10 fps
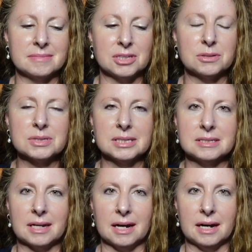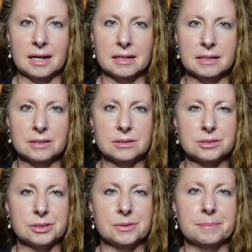closely tied
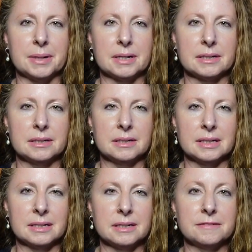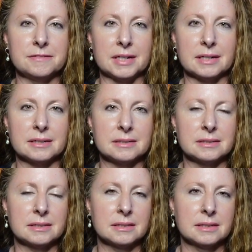to the body and
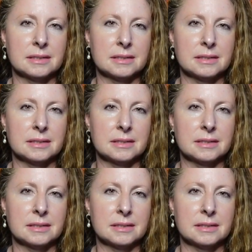affect